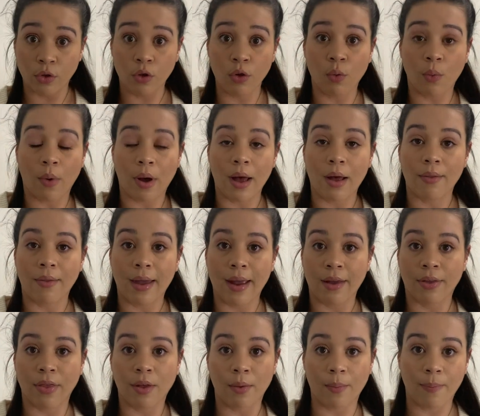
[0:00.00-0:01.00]
you want
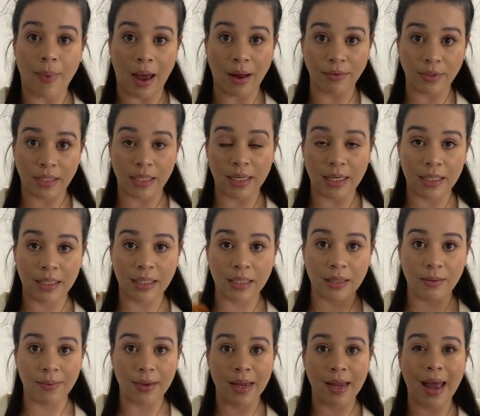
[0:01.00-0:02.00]
like the bounciness
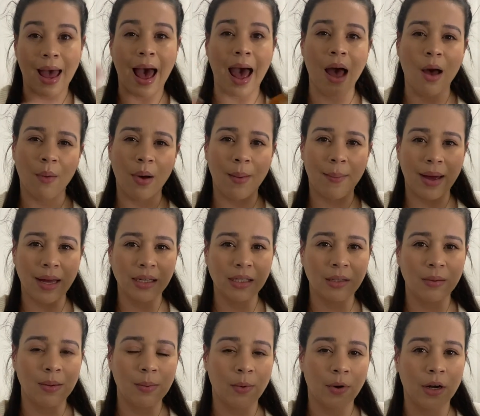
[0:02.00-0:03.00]
to be. I want mine
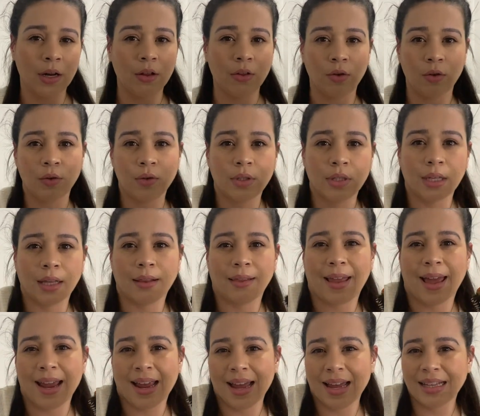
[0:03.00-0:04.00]
to be pretty loose.
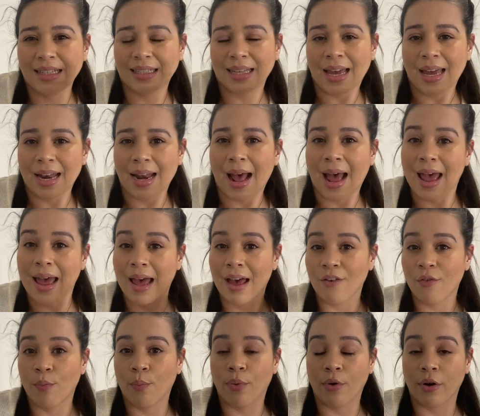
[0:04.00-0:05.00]
Like I said, I
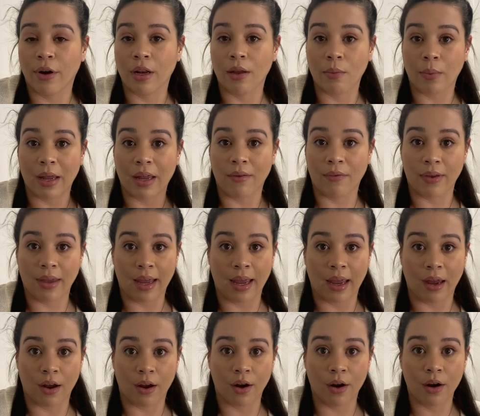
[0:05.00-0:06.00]
have pretty wavy
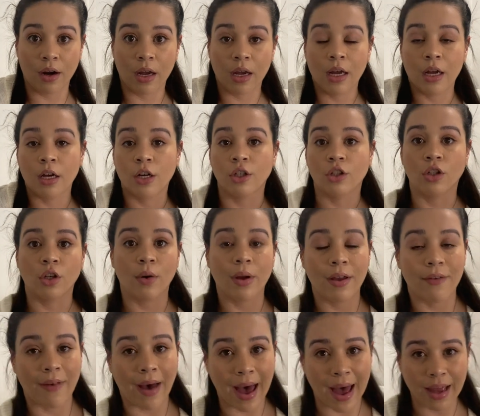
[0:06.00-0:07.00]
hair. So
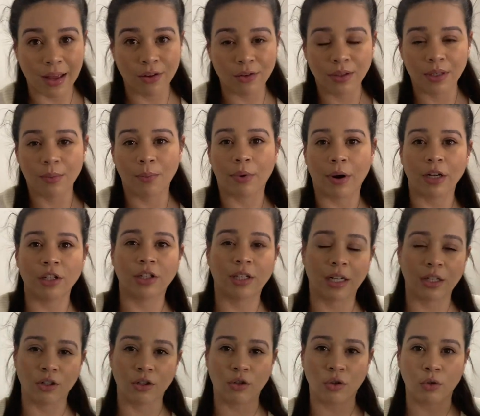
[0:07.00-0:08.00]
if I use a brush
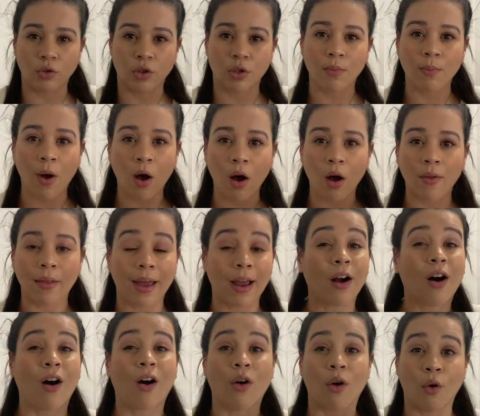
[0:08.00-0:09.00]
that's too small, like
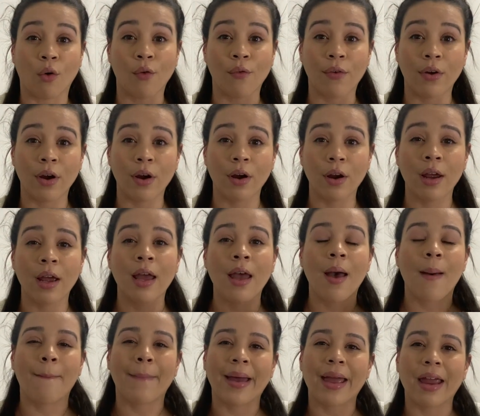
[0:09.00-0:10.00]
all over,
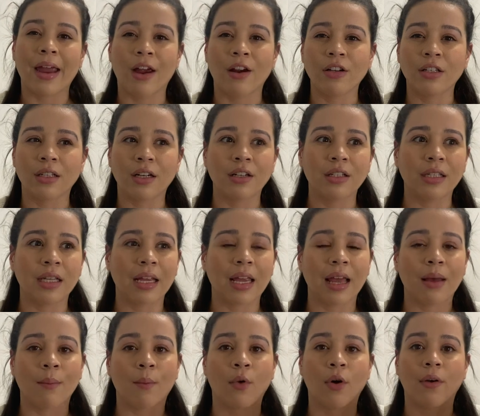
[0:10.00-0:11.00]
my hair starts to
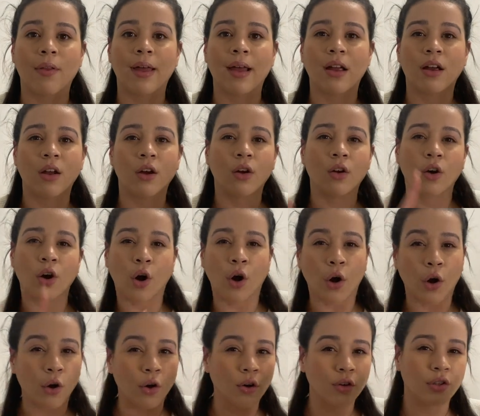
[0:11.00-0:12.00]
get more like
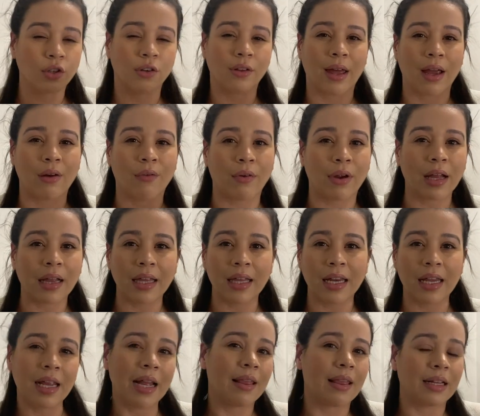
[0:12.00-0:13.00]
curled or like
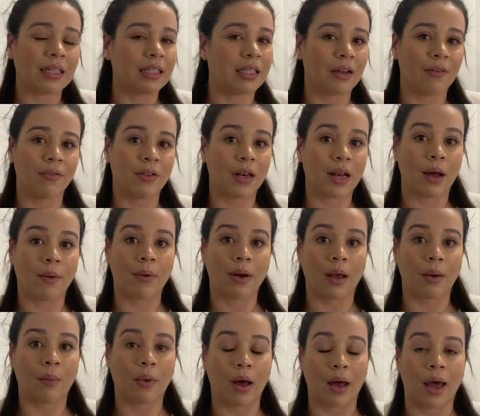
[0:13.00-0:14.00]
ringlety and that's definitely not what
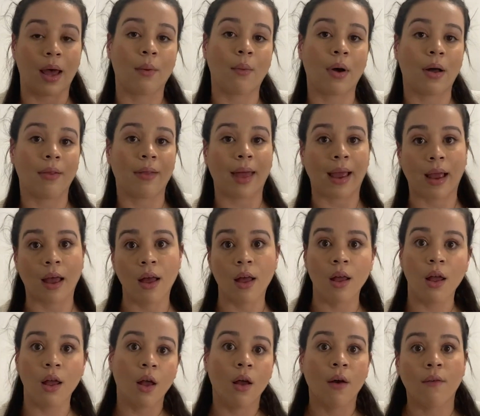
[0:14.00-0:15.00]
I want. I want like
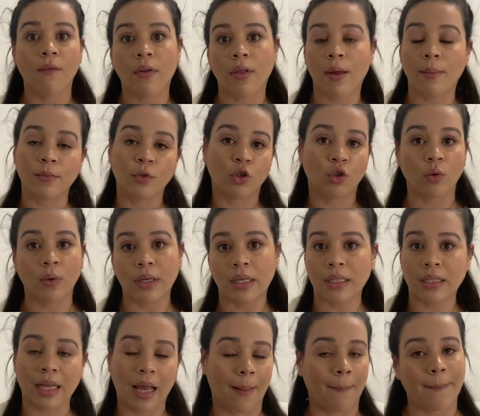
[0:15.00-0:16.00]

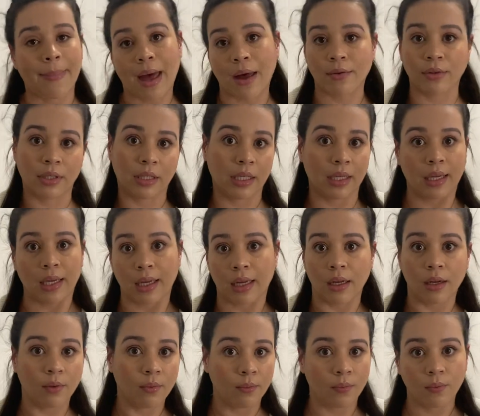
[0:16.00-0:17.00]
voluptuous, like
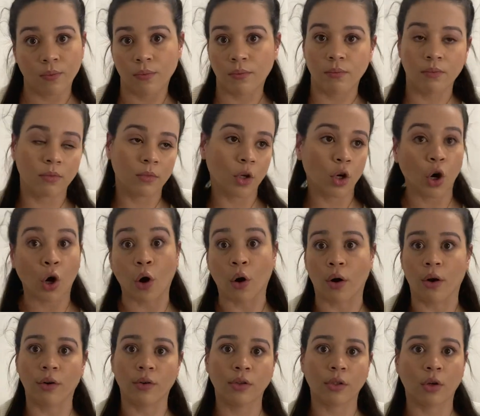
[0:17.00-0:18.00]
bouncy
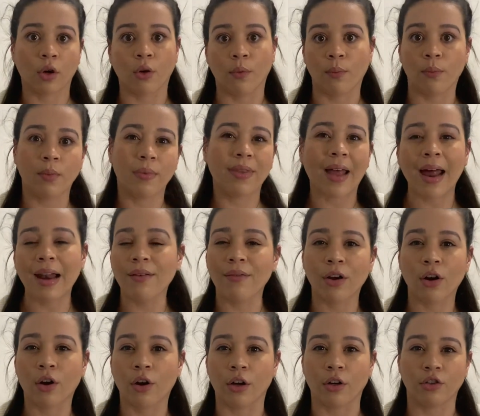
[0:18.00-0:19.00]
curls or not
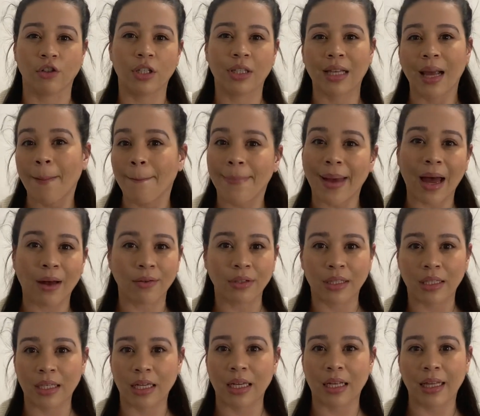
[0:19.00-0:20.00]
even curls just like
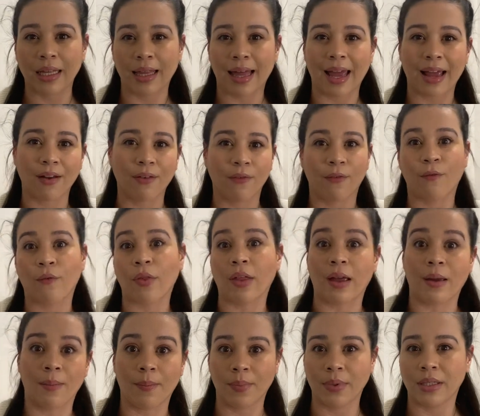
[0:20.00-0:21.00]
bouncy like
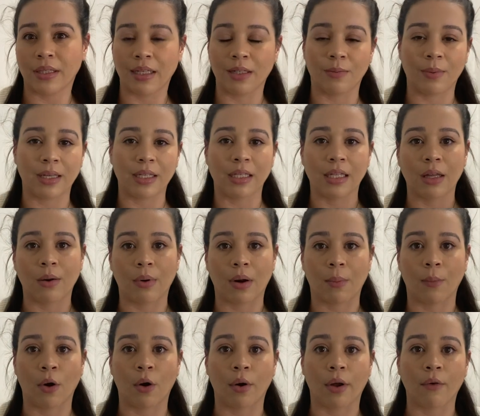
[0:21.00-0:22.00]
flips is basically what
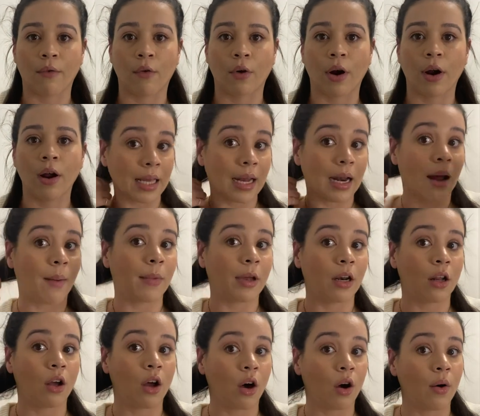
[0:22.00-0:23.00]
i'm going for and i'm
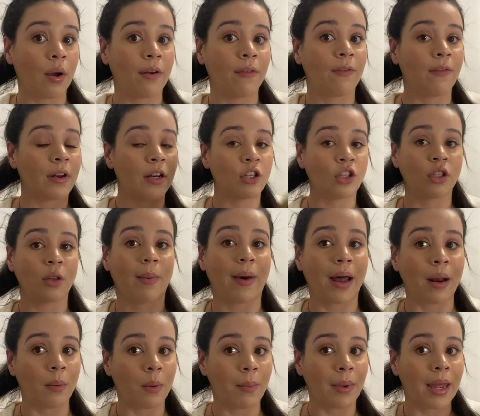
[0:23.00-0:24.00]
gonna go and finish the
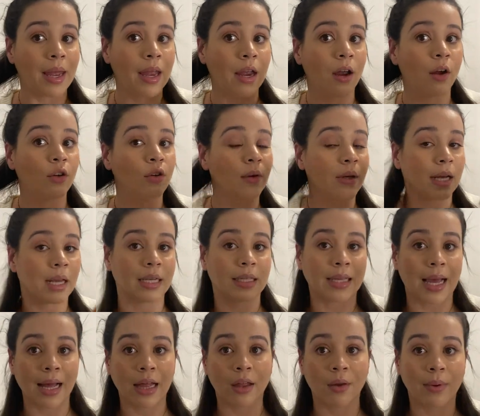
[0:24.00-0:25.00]
bottom of my hair doing
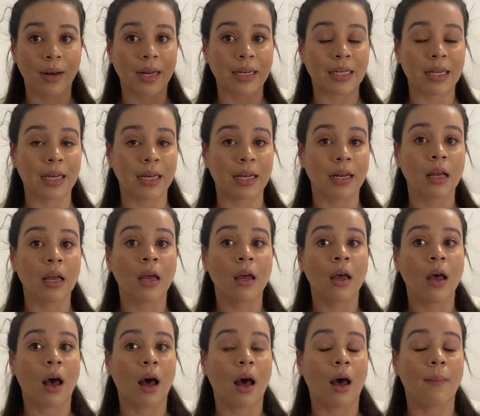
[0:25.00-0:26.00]
exactly what i did
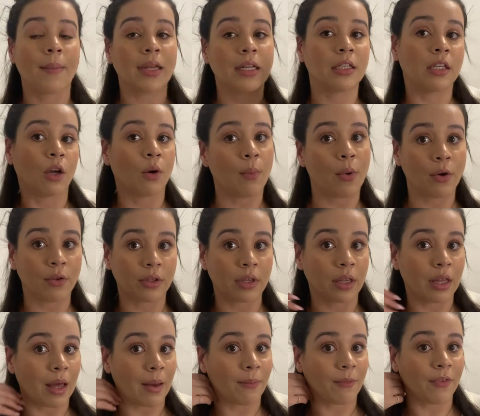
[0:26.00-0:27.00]
um, until both
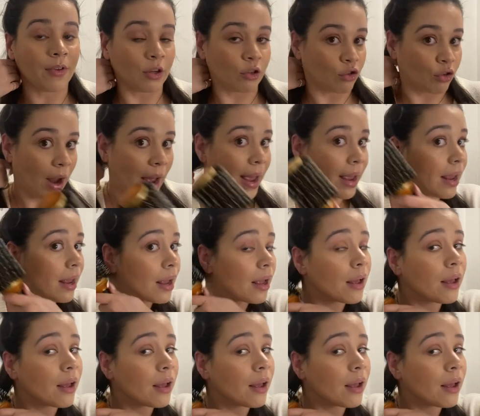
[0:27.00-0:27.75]
of them feel dry